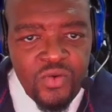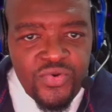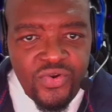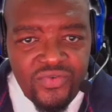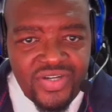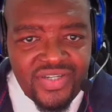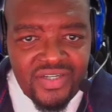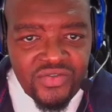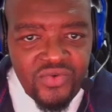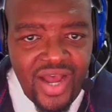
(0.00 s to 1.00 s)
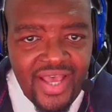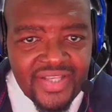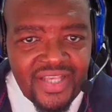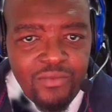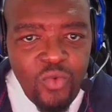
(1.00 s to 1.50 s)
We don't want just to
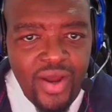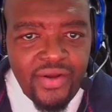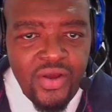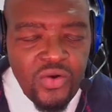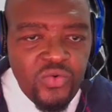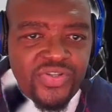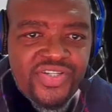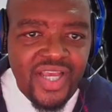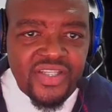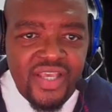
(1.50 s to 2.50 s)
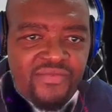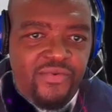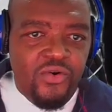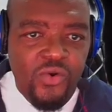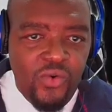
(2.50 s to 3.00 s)
hire someone who's just a
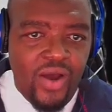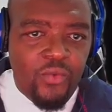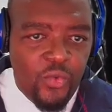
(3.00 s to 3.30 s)
follower.